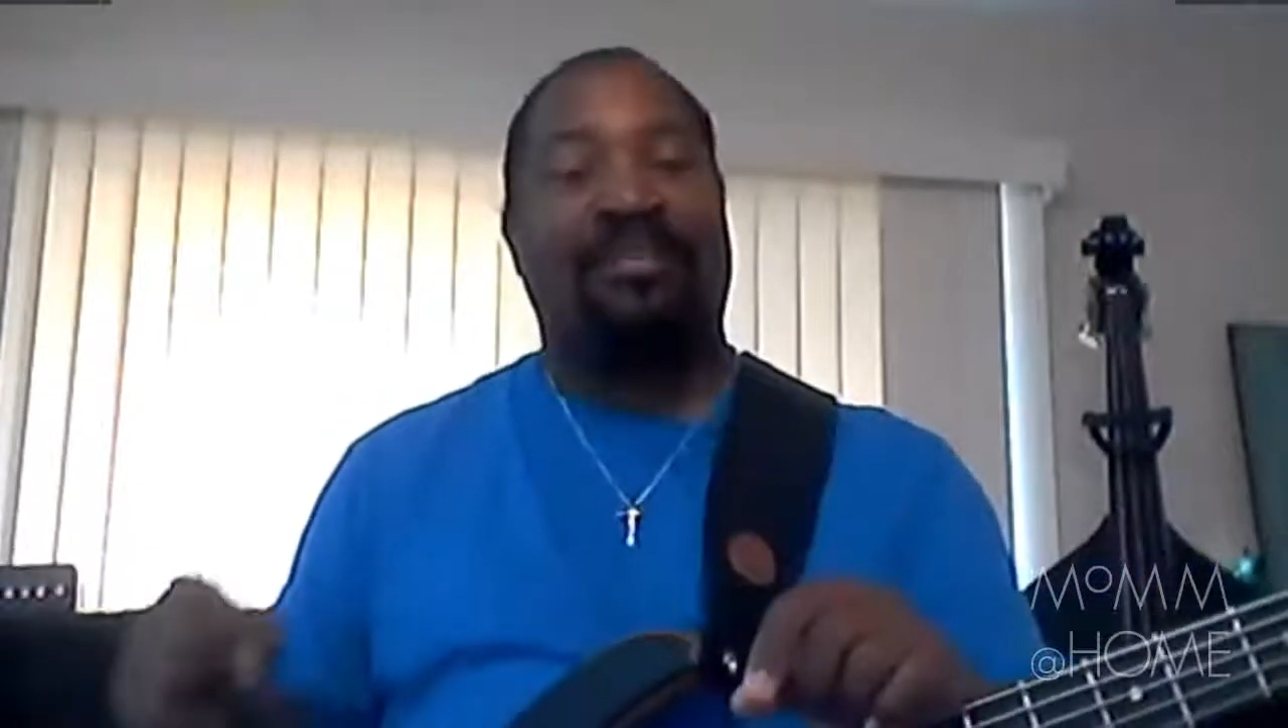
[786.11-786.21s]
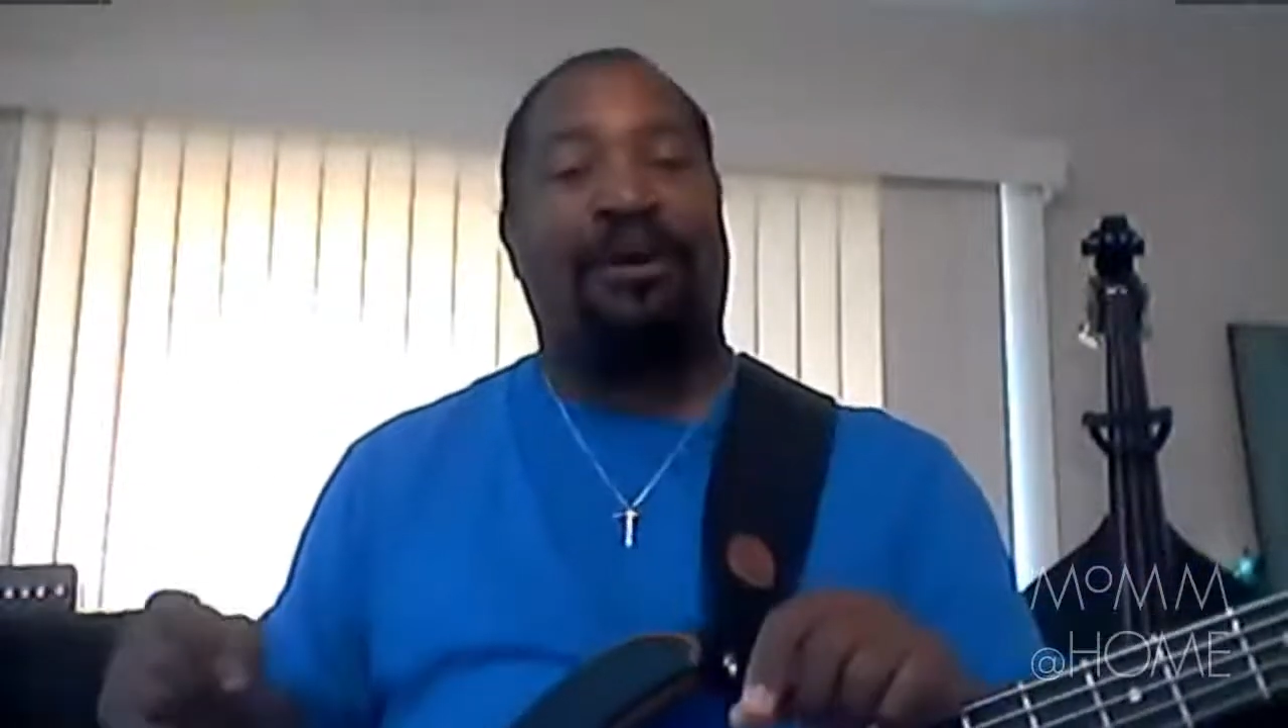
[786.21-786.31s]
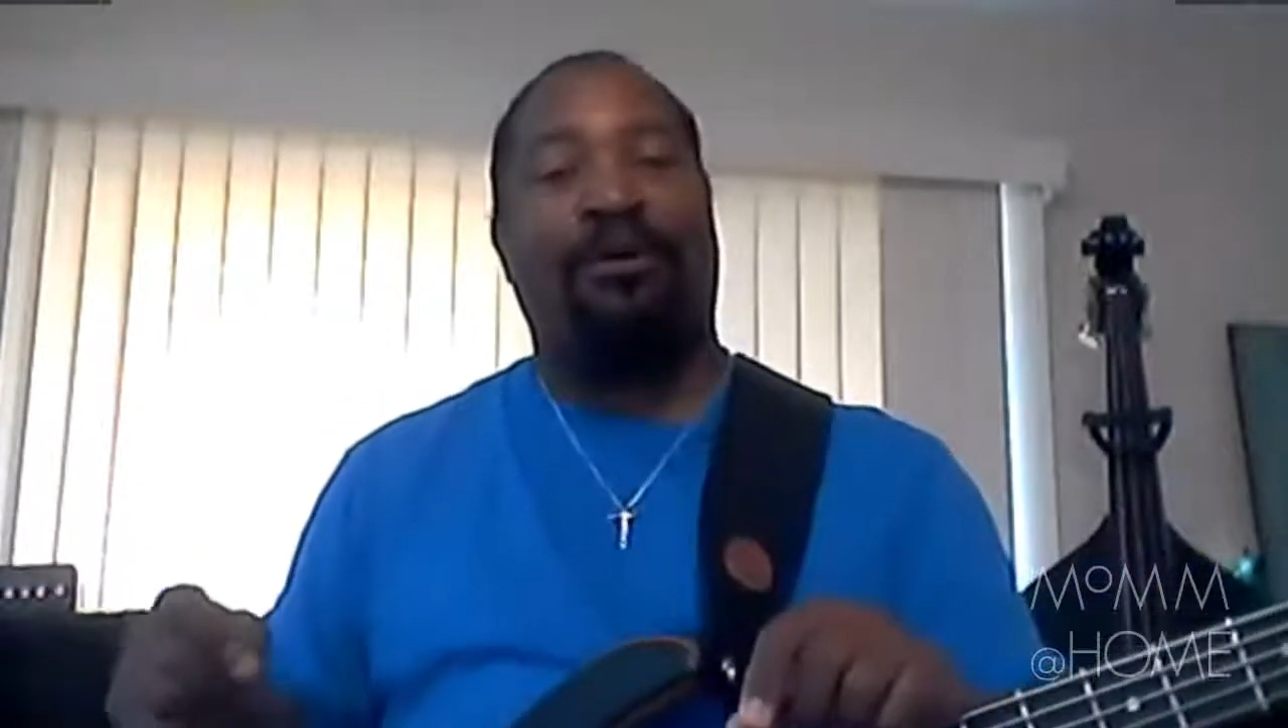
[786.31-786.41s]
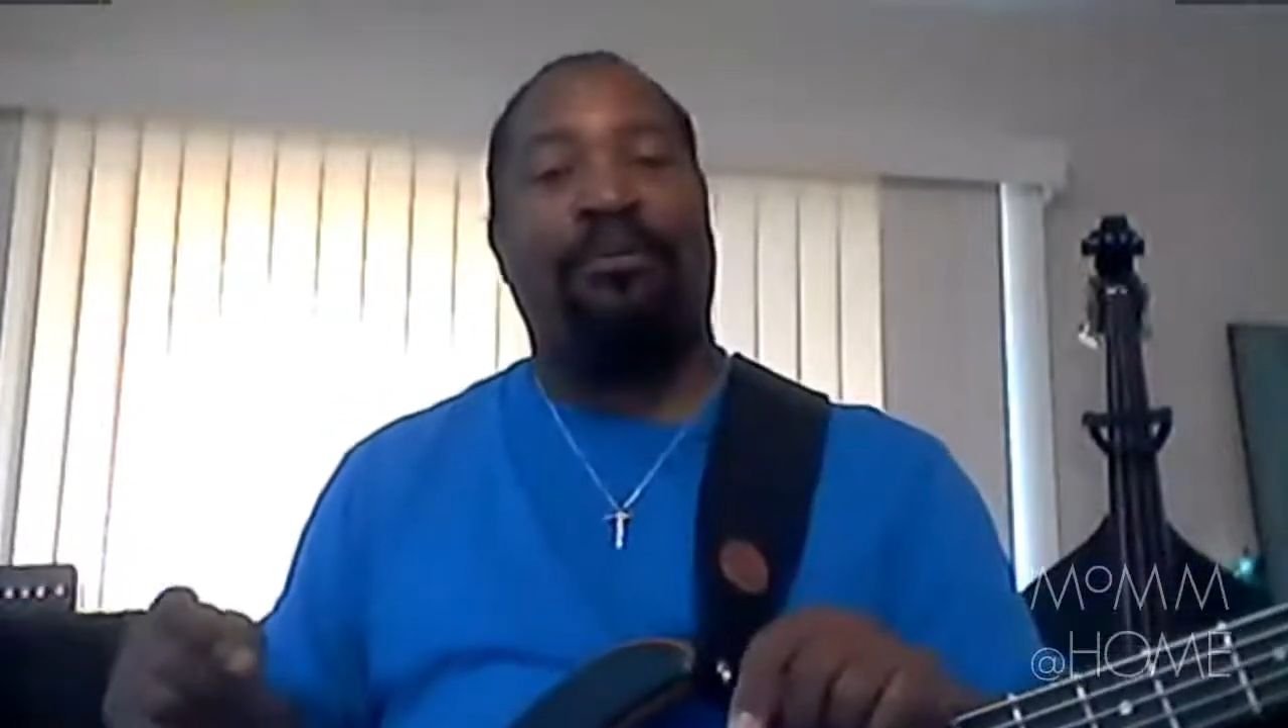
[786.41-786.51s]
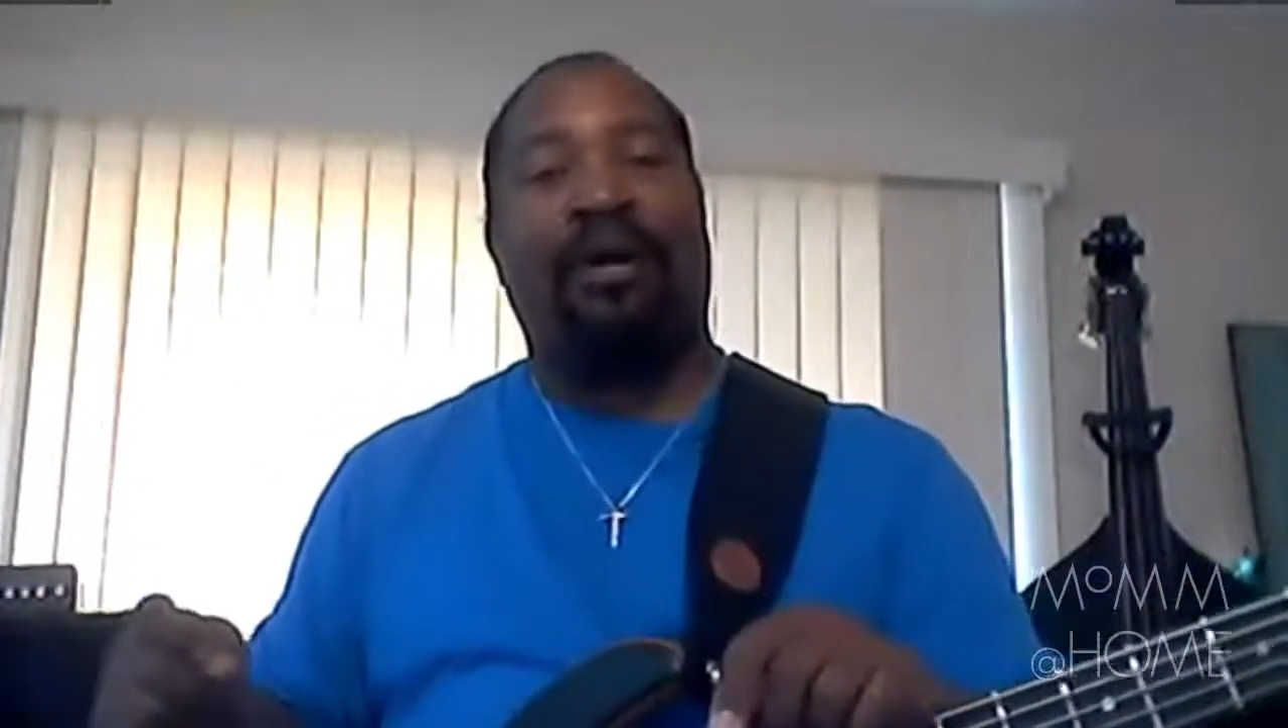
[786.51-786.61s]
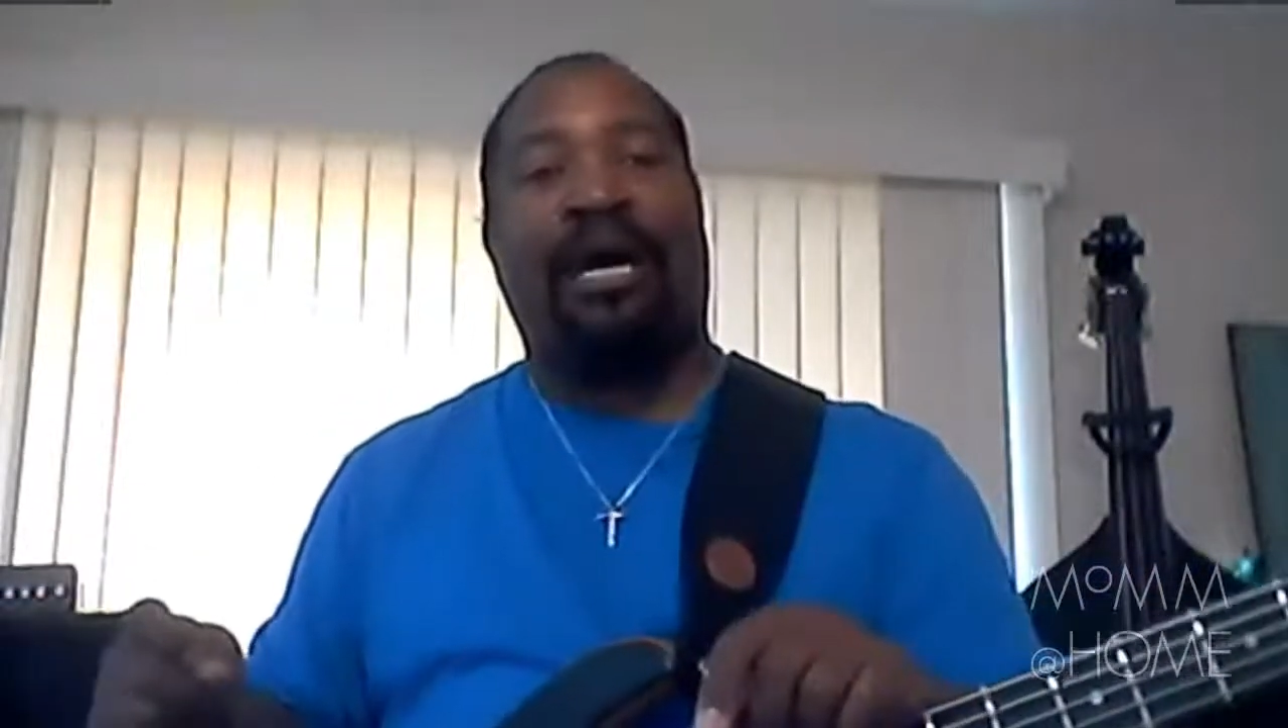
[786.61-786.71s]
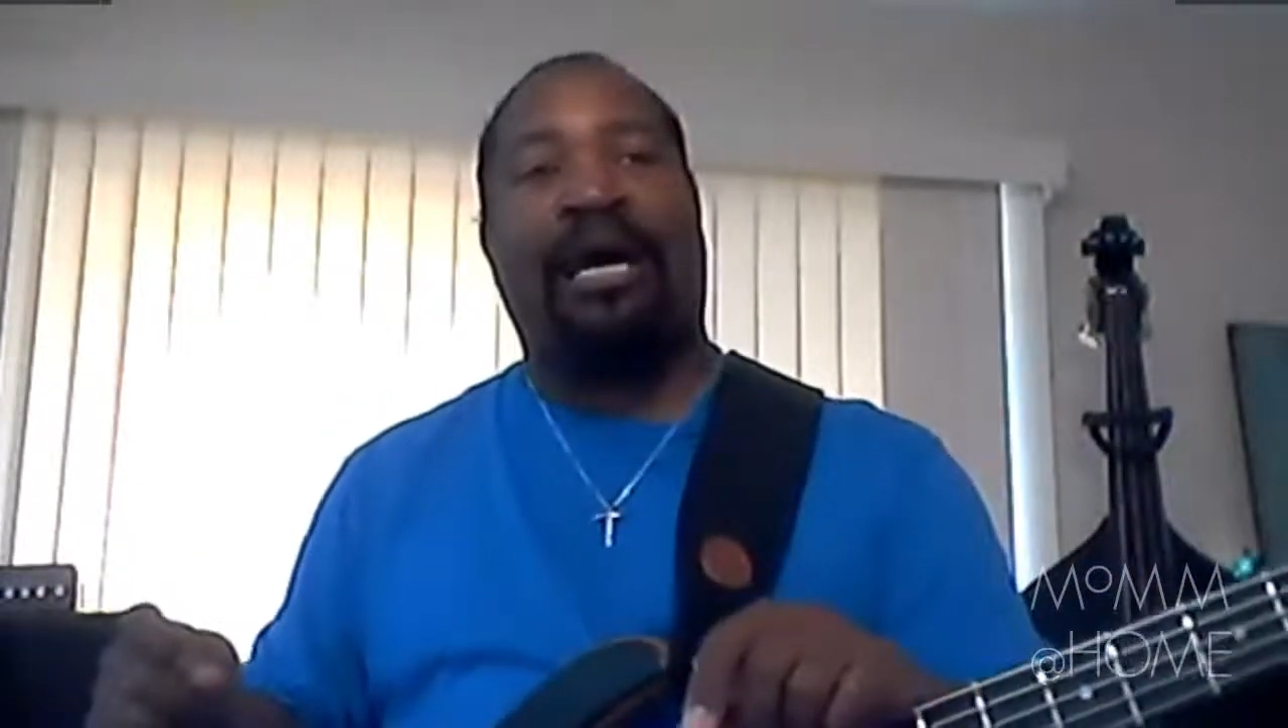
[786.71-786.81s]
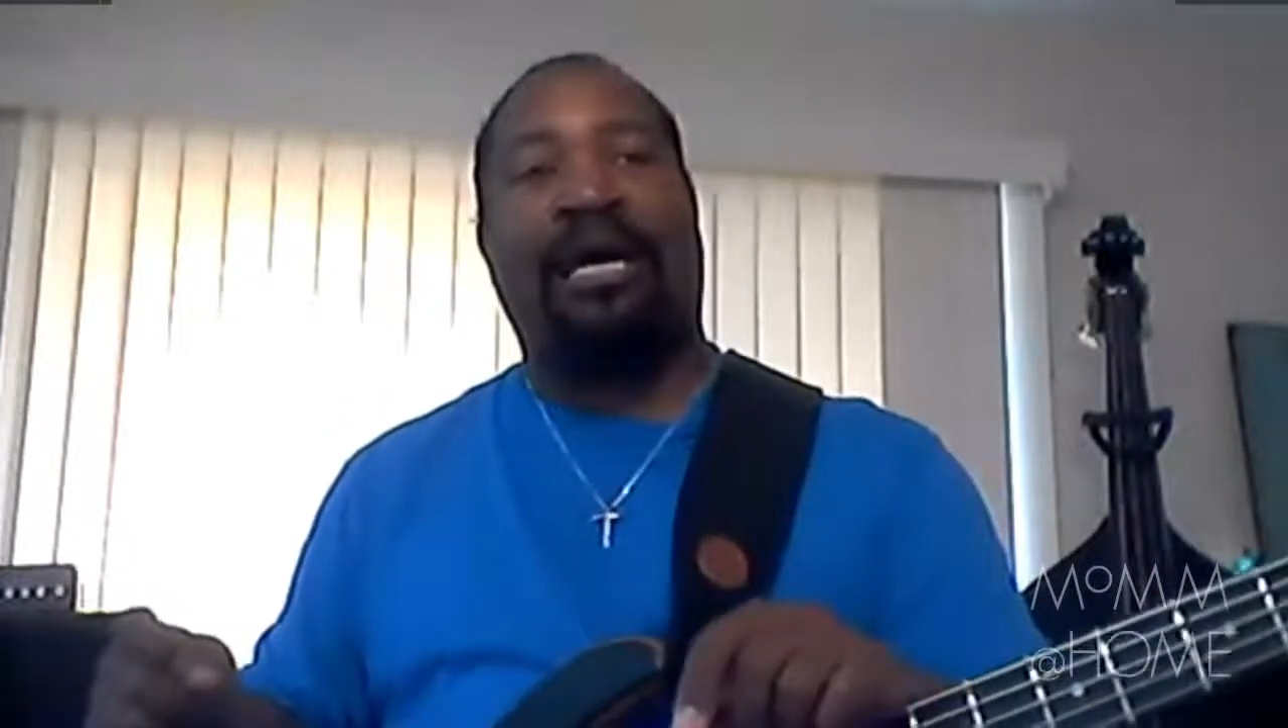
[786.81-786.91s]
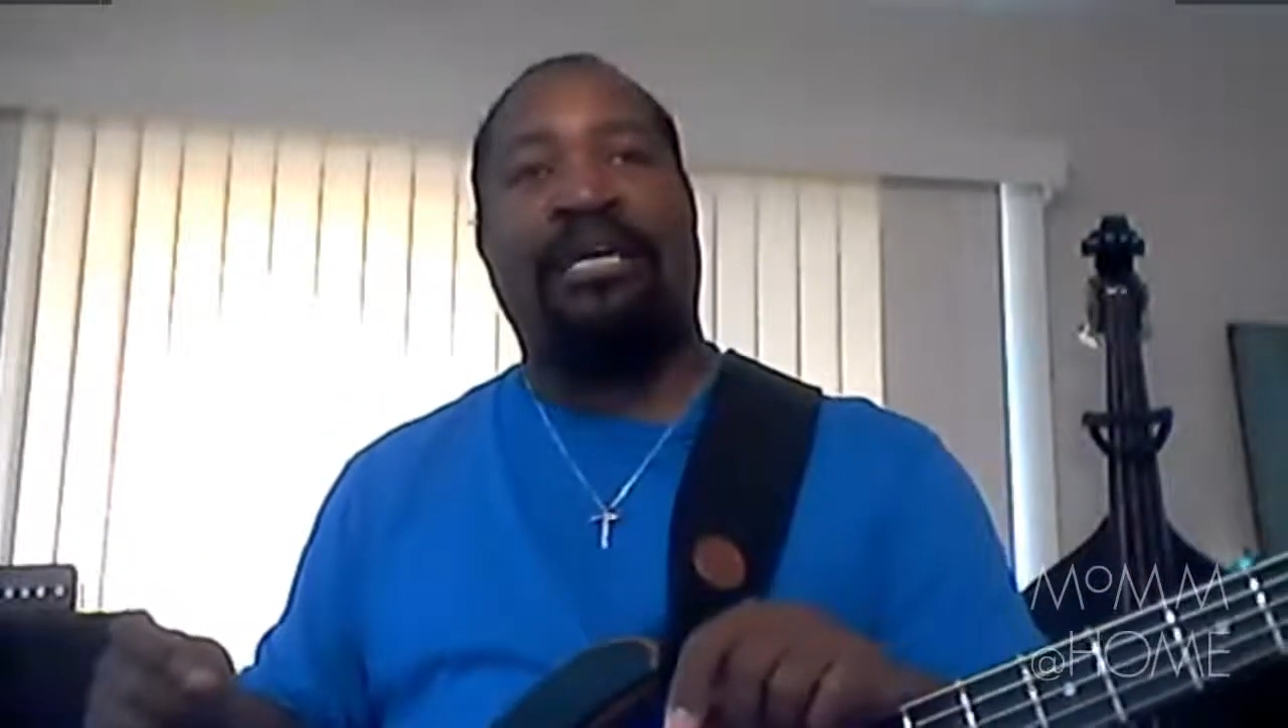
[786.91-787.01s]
So